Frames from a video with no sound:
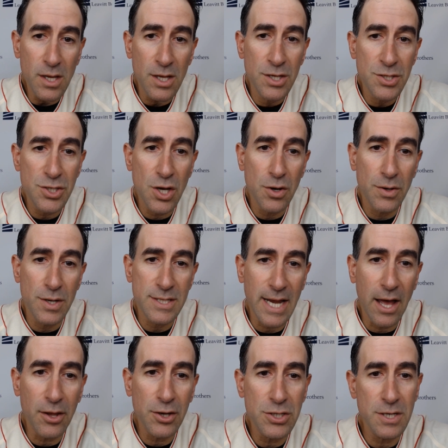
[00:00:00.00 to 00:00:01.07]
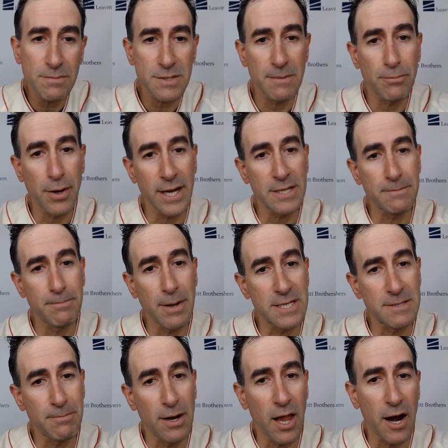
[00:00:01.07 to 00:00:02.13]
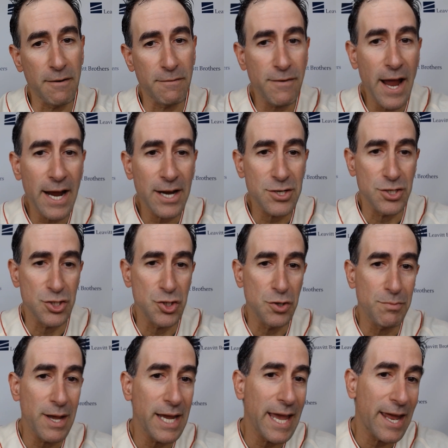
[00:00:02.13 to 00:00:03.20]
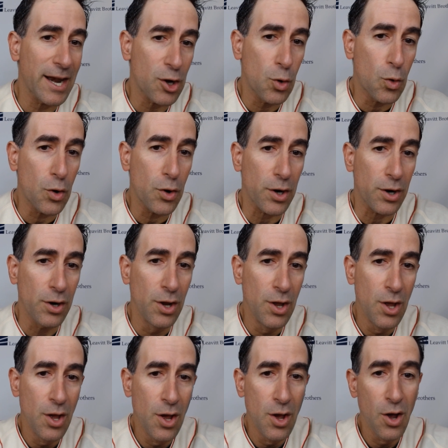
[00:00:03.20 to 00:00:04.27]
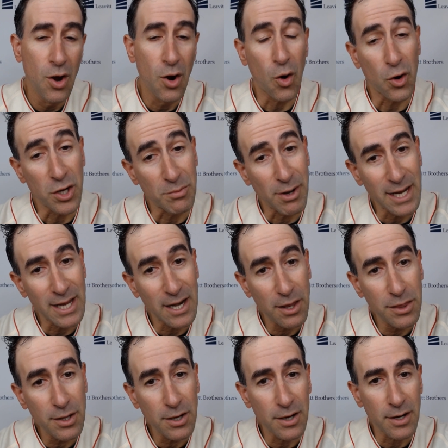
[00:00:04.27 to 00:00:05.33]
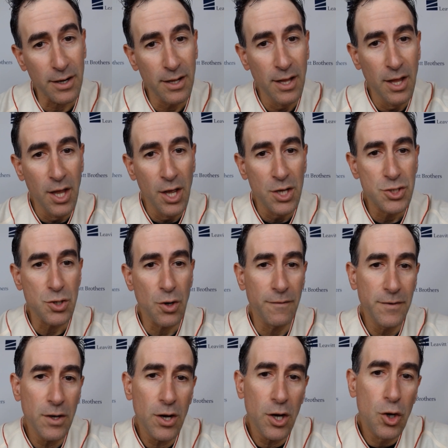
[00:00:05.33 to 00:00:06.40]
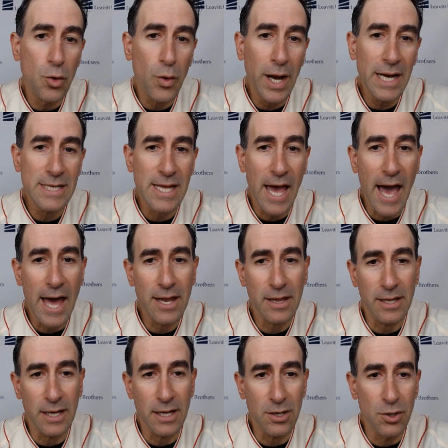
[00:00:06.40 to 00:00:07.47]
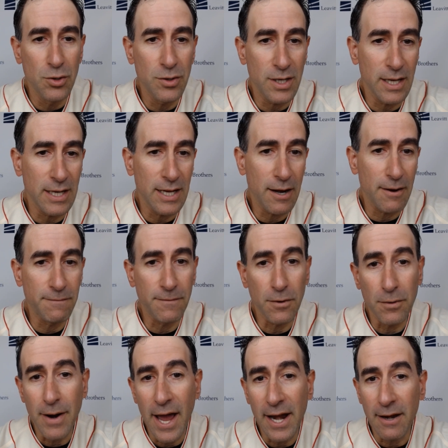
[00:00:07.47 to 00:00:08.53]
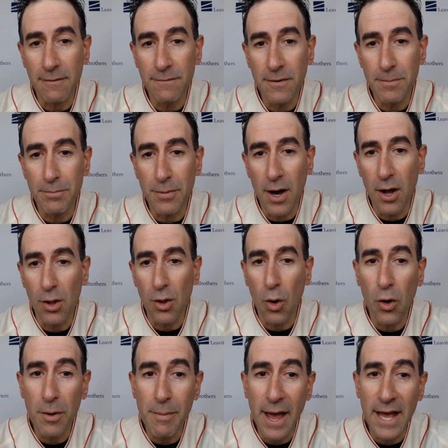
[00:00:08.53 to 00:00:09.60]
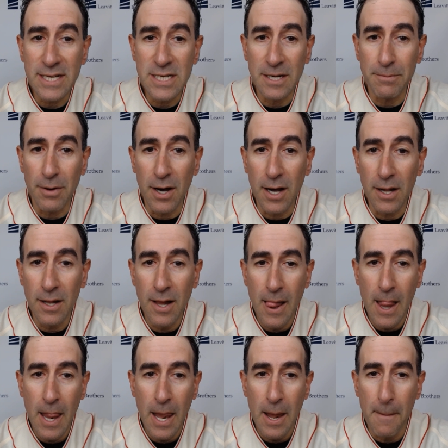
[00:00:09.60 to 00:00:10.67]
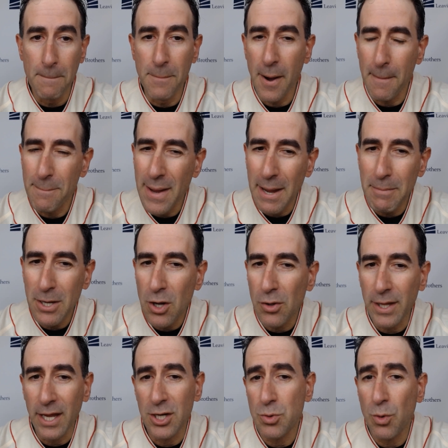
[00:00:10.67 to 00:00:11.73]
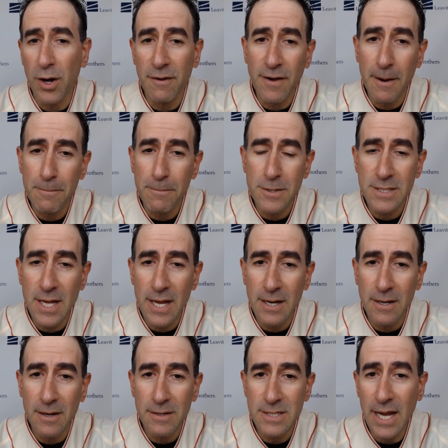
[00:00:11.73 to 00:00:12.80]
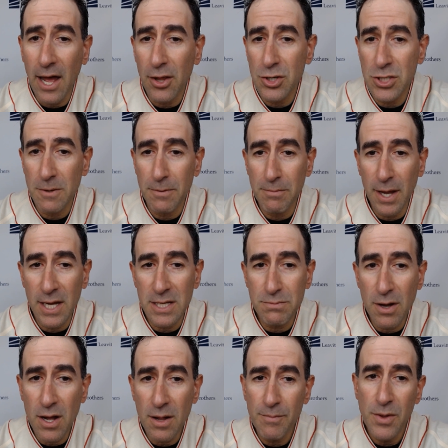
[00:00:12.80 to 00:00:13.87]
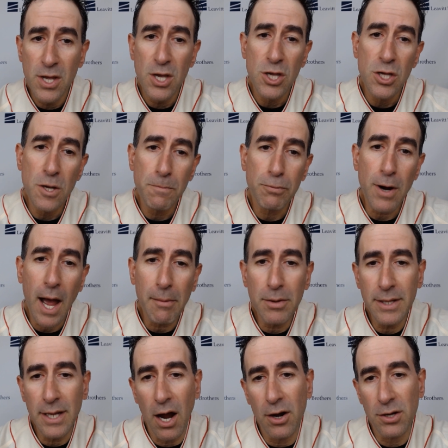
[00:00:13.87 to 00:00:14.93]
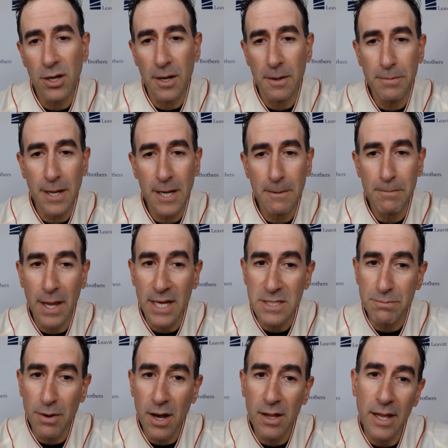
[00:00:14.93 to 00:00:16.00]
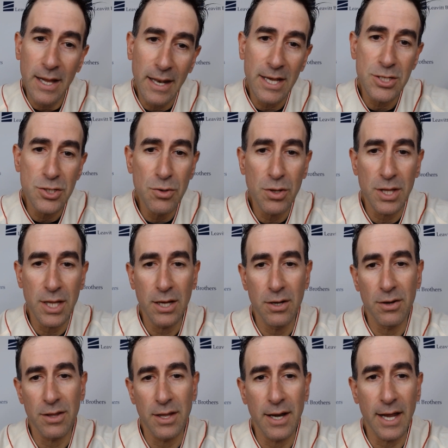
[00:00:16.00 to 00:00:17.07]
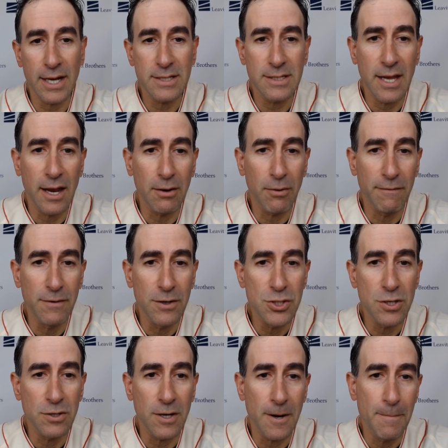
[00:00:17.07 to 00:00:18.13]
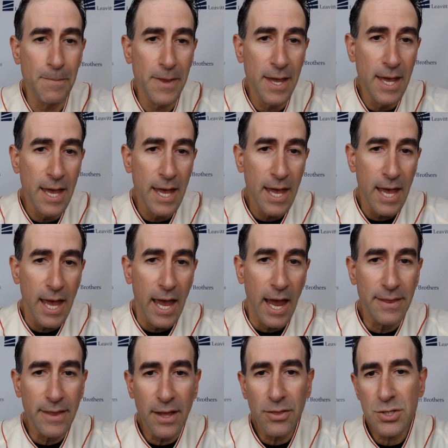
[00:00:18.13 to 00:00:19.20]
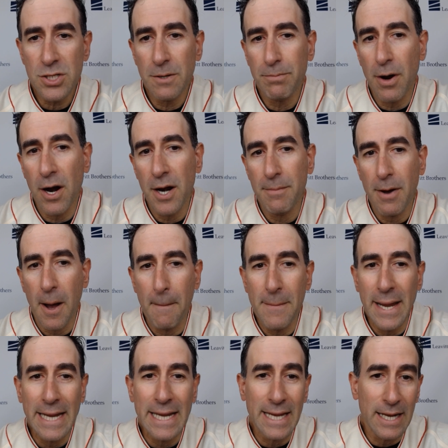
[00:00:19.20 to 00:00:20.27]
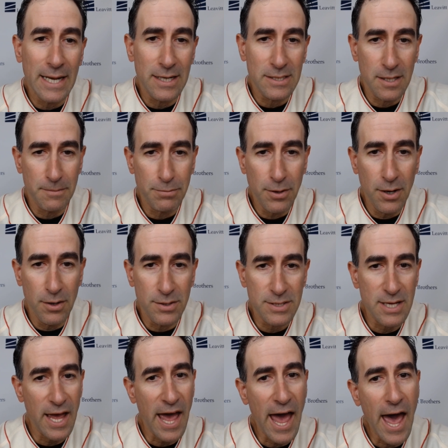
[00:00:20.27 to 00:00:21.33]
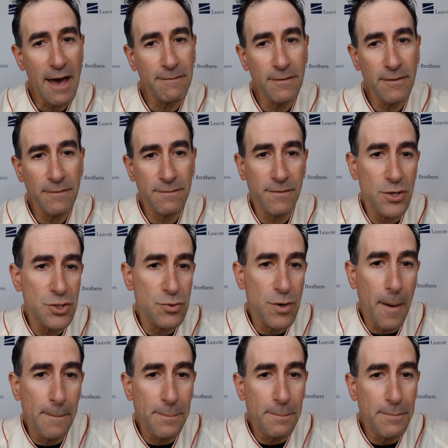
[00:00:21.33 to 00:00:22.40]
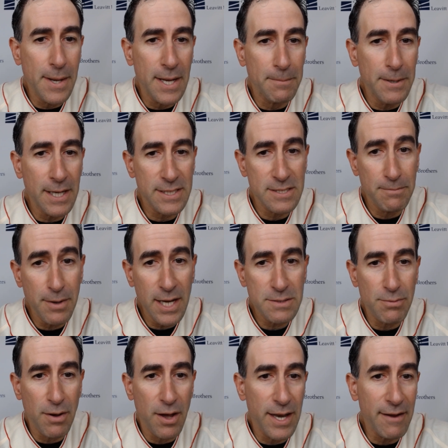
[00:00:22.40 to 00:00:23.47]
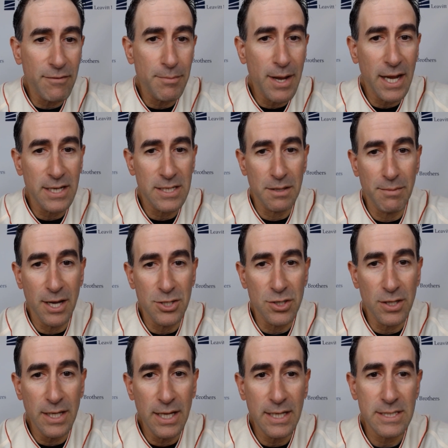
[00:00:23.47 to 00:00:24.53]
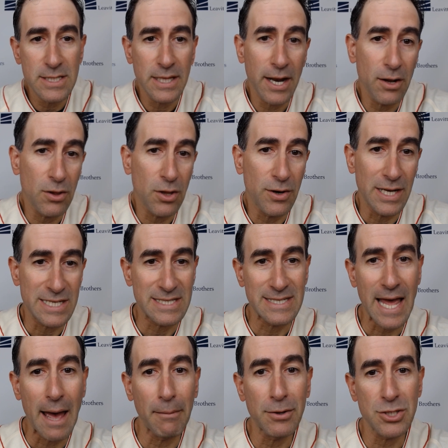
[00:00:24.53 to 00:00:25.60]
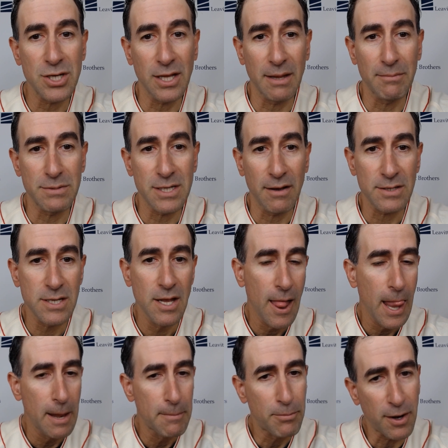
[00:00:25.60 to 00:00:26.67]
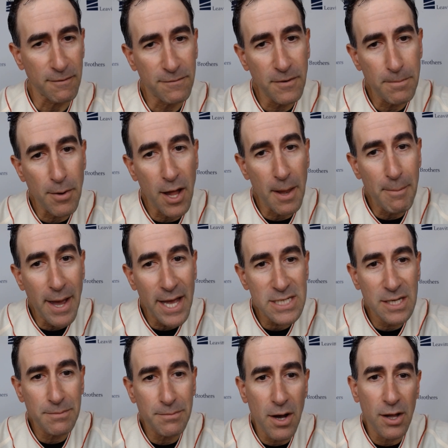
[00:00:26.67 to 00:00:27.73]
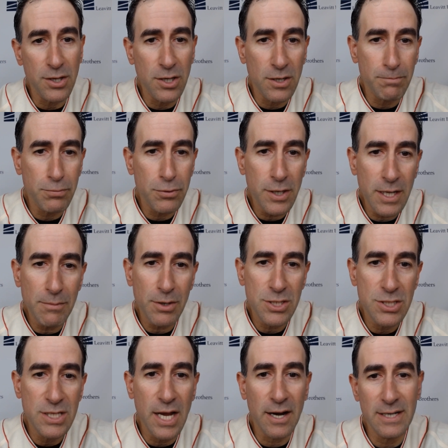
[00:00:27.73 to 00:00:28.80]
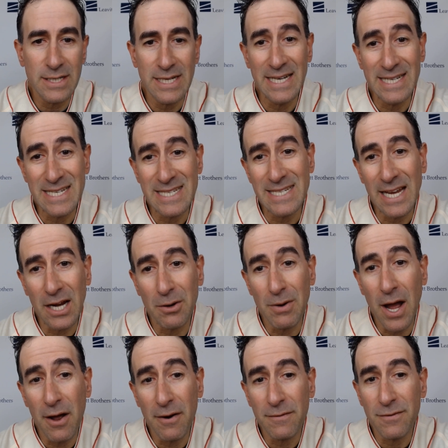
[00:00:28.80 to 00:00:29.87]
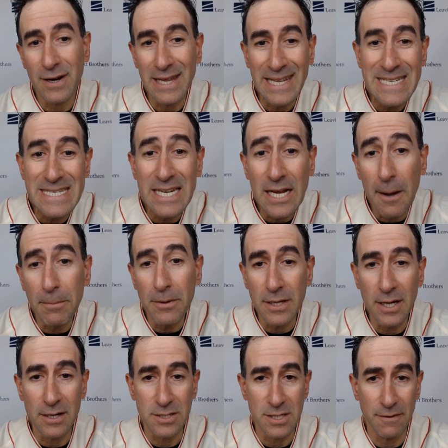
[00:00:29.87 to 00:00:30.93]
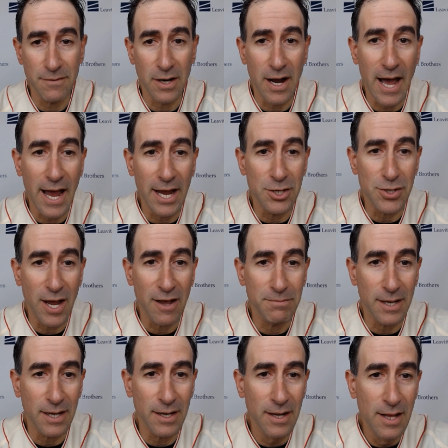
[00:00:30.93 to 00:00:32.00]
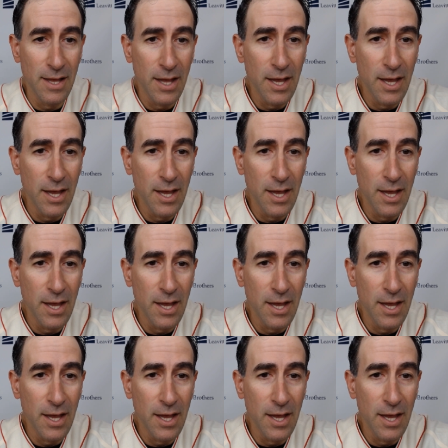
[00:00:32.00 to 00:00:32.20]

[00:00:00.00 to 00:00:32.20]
So scholarships in baseball are fractions. You may get a quarter, or you might get a third. So if you're a great athlete who can get a full ride in football or basketball, but maybe only a 25% scholarship in baseball, you probably aren't going to pick baseball unless you think you're the next Ken Griffey Jr. And then there's the part about making it into the pros. Half of the first round picks in baseball never make it to the major leagues, let alone establishing themselves. But in football and basketball, you're pretty much guaranteed to stick around for at least a couple years if you're a high draft pick.